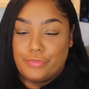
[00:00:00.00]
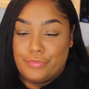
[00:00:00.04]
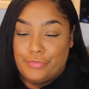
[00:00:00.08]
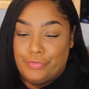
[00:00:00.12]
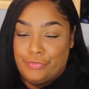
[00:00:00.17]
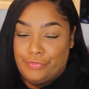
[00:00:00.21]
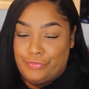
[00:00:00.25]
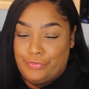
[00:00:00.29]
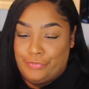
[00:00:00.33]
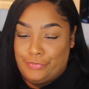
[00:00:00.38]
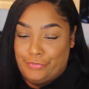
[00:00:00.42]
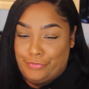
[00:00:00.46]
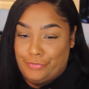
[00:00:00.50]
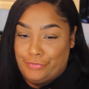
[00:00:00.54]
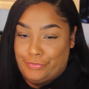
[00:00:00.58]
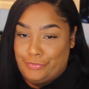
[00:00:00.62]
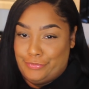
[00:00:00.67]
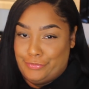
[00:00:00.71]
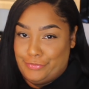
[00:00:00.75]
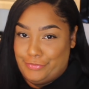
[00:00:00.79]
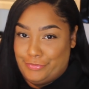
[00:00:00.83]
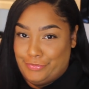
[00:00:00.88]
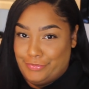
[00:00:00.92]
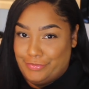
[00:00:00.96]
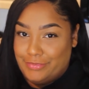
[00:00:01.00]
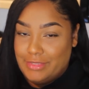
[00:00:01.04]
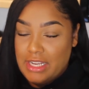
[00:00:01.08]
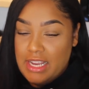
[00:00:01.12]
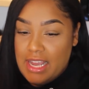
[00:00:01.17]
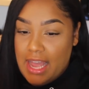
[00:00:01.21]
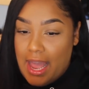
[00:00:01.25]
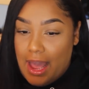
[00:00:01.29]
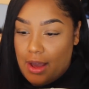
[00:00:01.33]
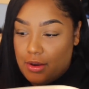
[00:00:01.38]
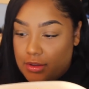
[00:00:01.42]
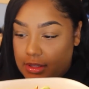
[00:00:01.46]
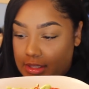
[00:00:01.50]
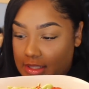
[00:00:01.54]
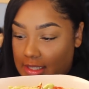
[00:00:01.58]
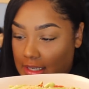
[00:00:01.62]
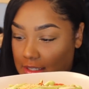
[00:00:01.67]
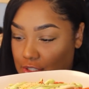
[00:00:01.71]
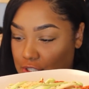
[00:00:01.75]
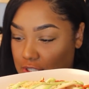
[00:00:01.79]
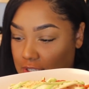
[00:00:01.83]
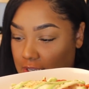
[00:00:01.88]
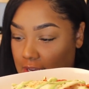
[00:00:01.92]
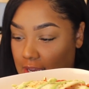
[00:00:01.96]
Oh, it's
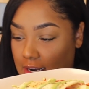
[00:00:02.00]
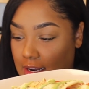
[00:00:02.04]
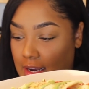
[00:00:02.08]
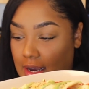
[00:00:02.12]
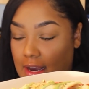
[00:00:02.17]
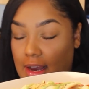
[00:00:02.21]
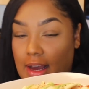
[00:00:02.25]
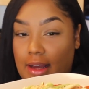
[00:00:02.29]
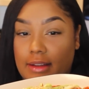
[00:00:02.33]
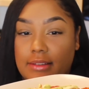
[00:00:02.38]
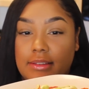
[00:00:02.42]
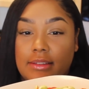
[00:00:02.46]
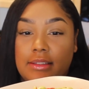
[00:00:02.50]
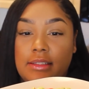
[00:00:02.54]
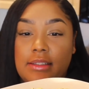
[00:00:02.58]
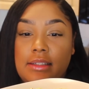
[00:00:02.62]
actually kind of hot.